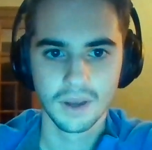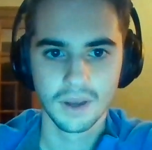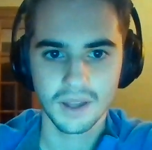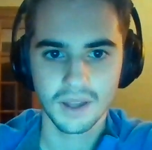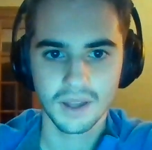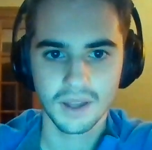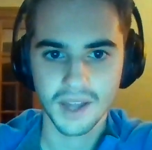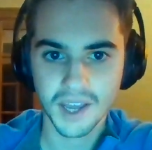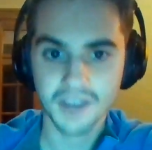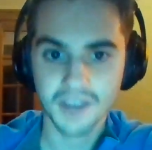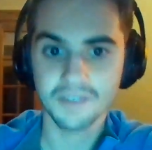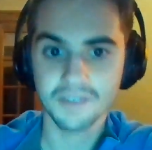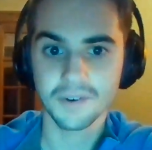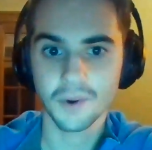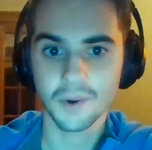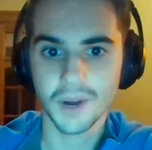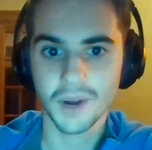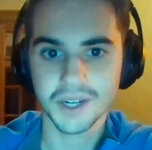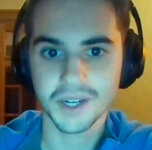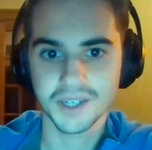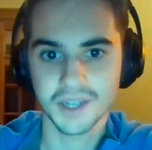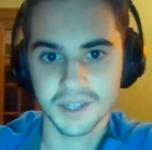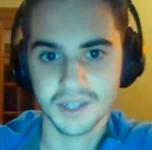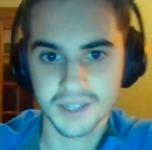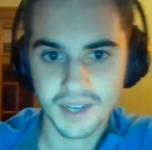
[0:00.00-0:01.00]
Thank you for
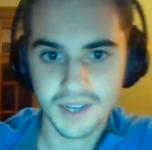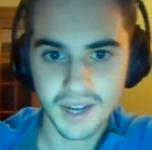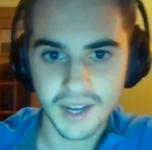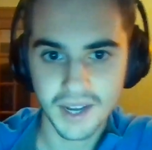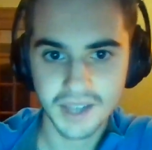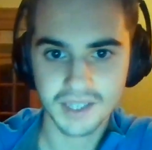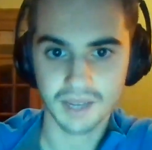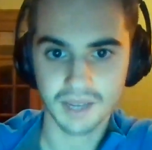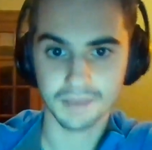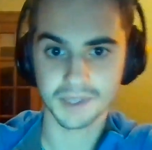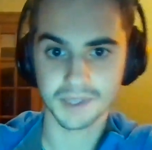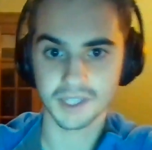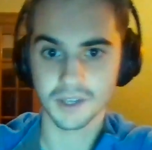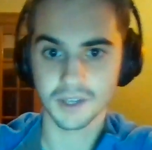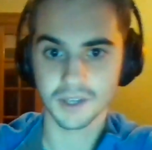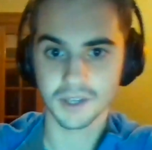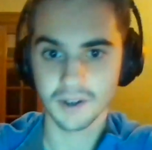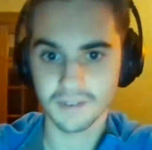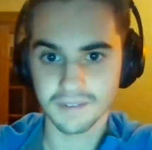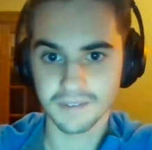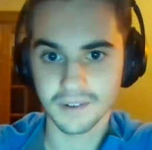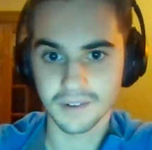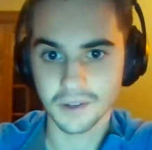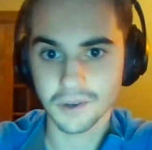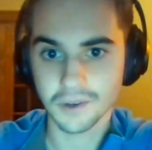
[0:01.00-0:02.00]
watching today's episode
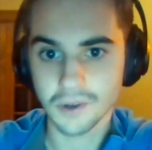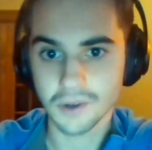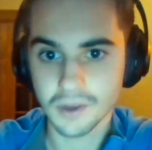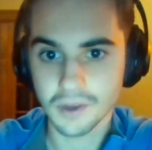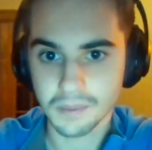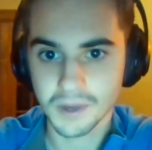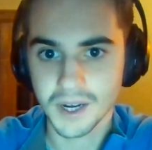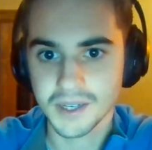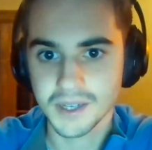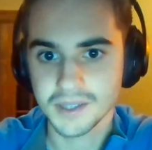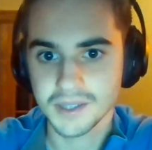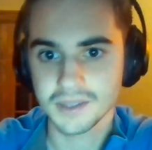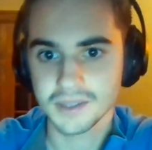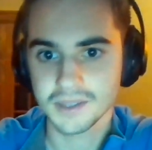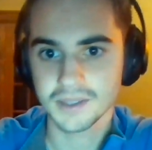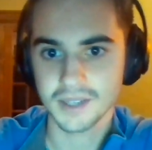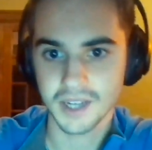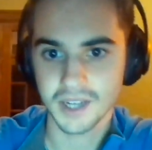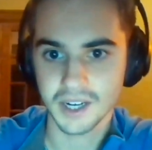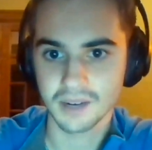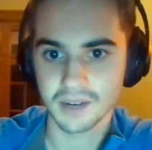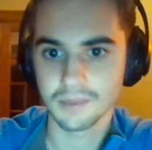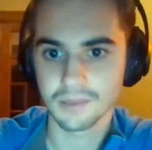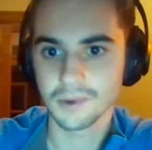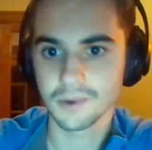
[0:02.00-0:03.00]
of Full Court Press. To
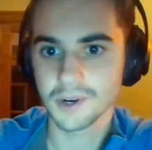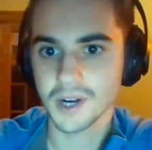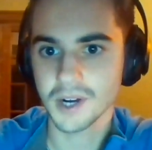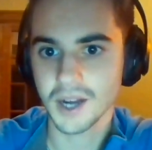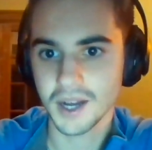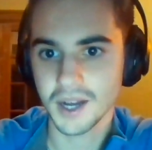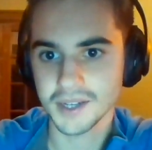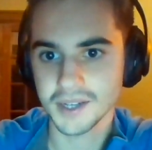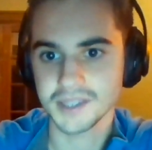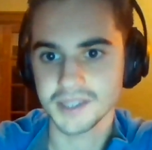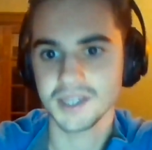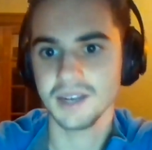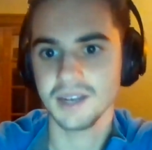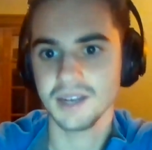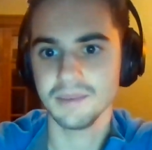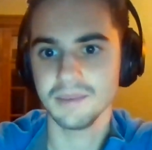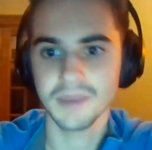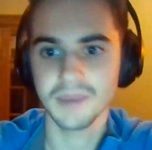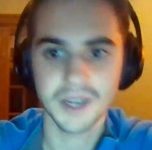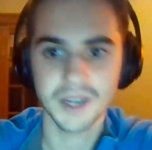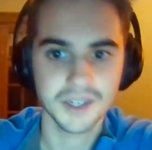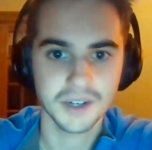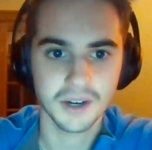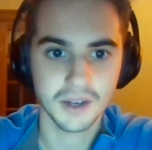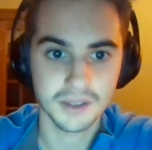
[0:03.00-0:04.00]
hear more content,
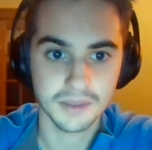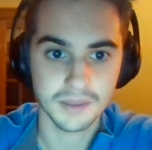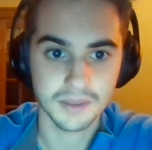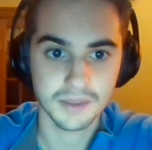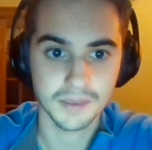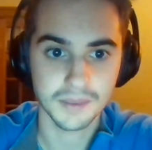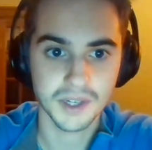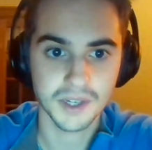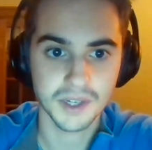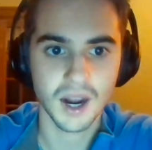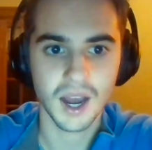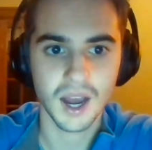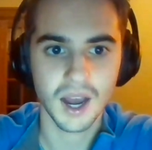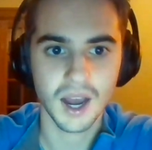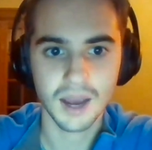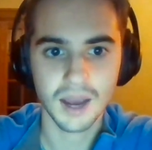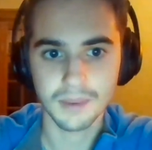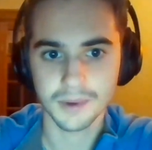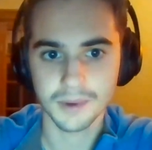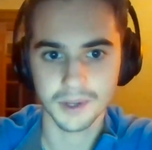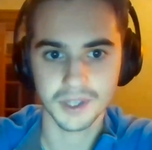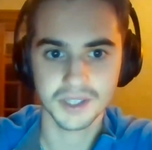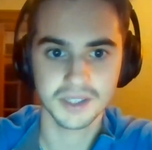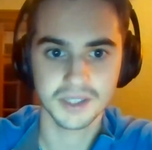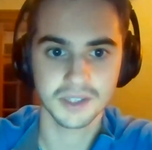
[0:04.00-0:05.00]
make sure to subscribe
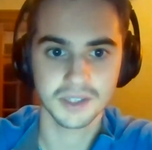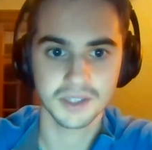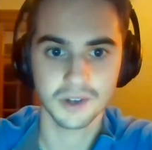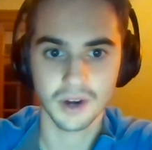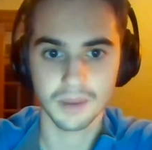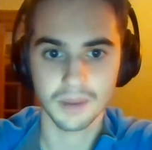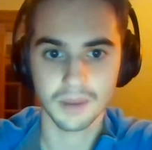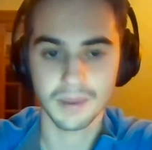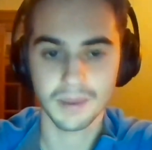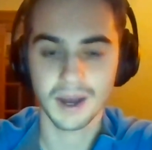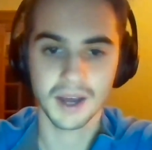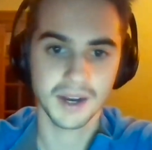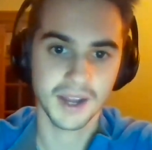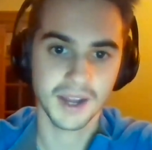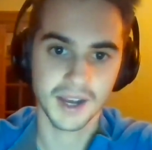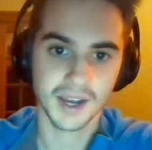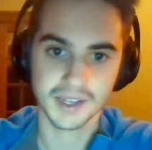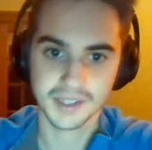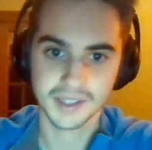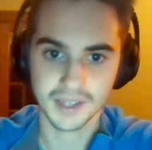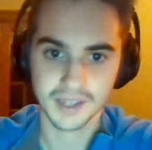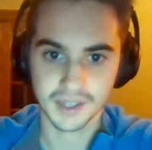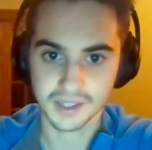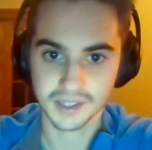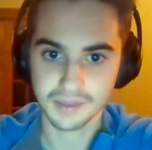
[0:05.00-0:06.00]
or listen to our
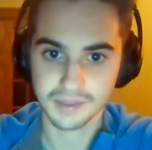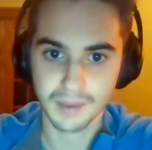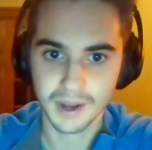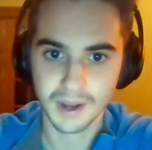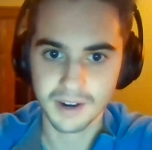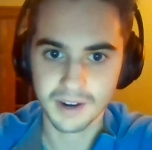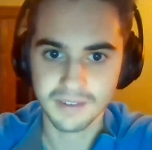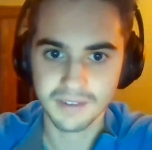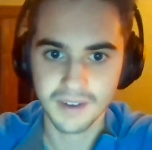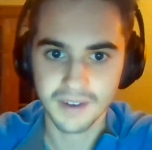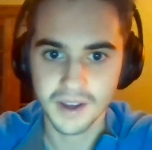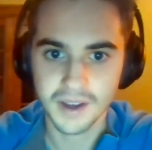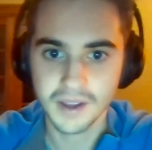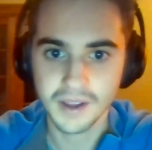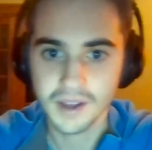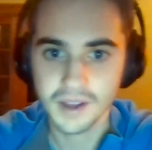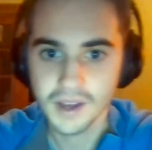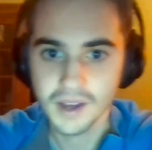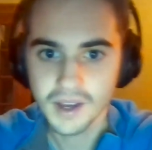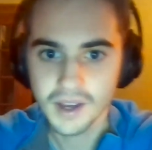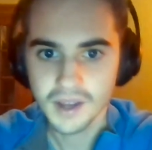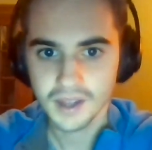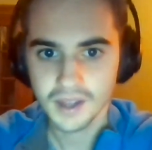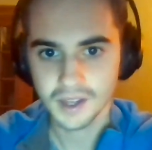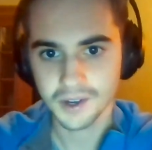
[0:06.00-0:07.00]
podcast on Spotify.
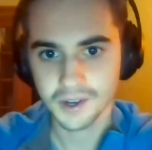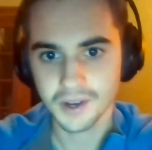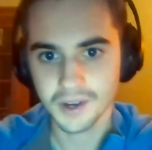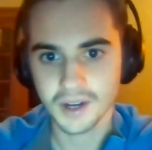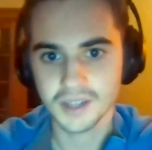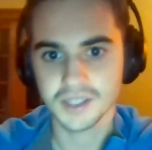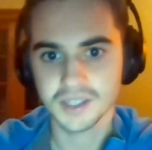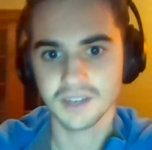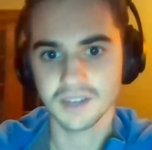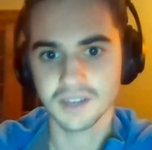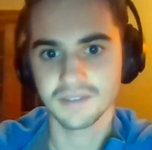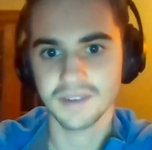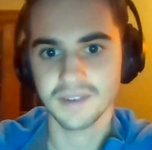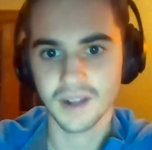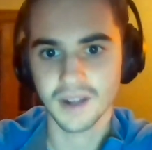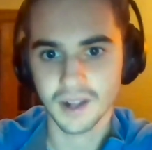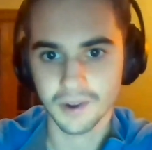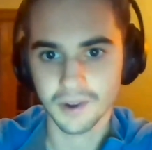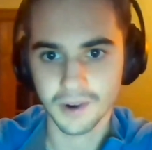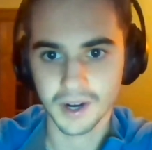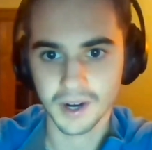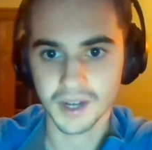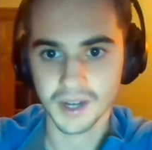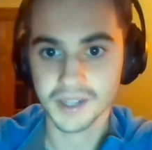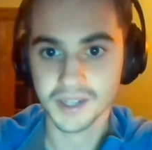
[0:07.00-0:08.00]
You can also follow
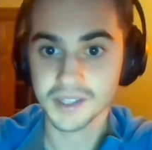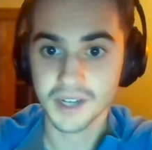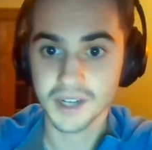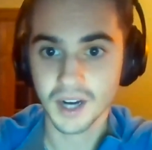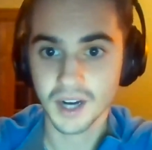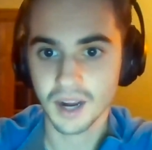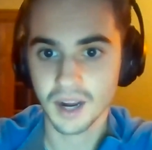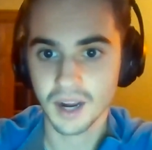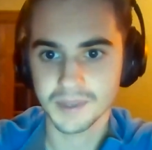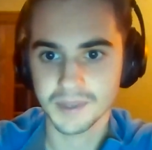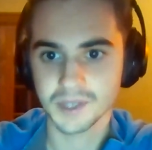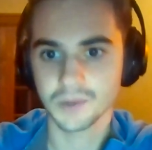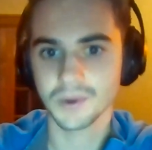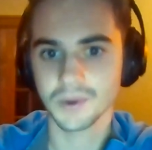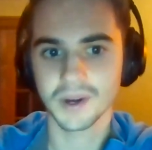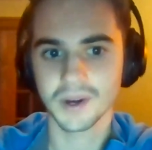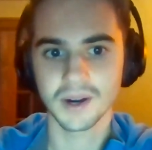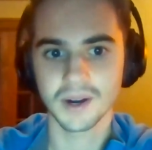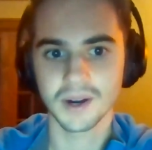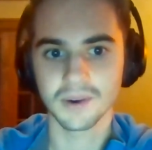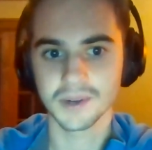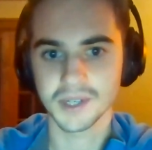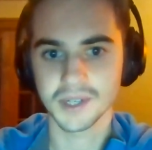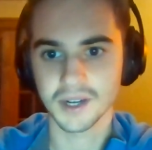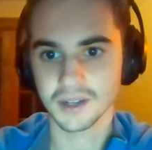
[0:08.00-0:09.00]
our Instagram and
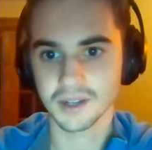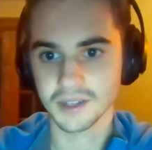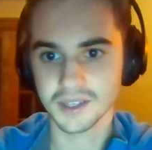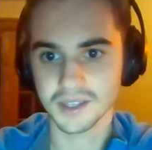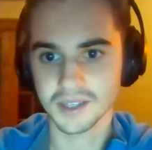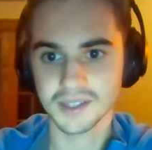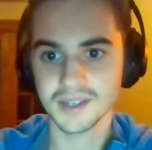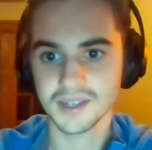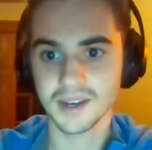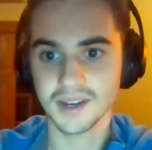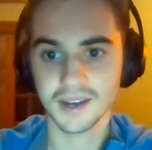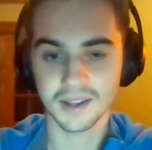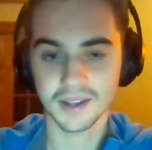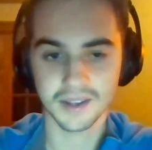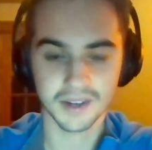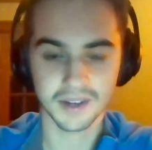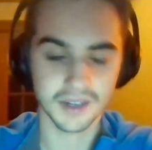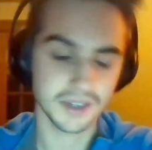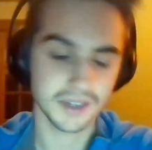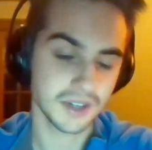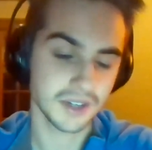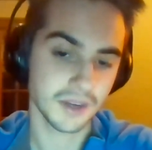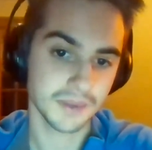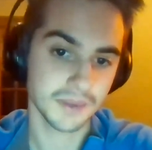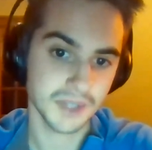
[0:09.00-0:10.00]
Twitter, which are listed in the
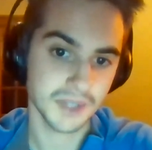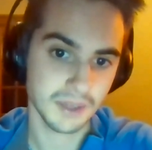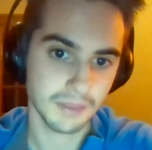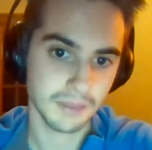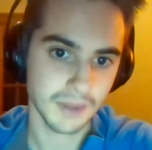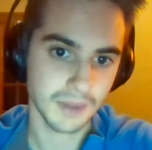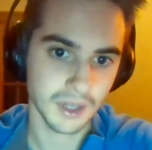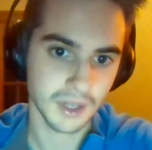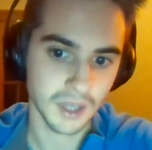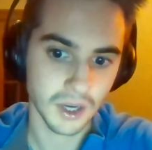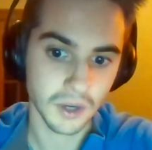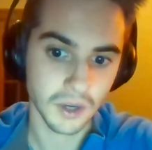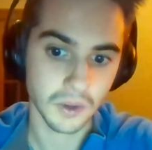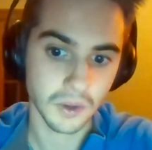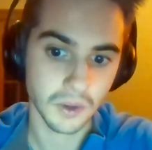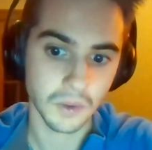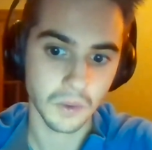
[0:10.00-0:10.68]
description below.